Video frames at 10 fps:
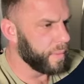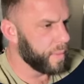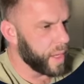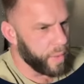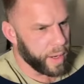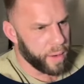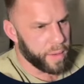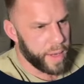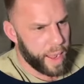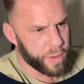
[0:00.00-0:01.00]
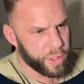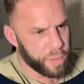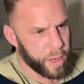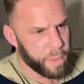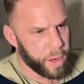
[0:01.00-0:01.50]
there we go. Now it should
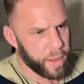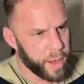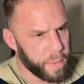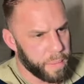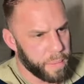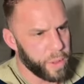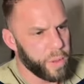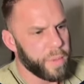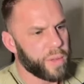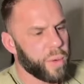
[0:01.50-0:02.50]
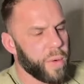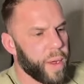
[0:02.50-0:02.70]
spread apart there. Boom, that's what we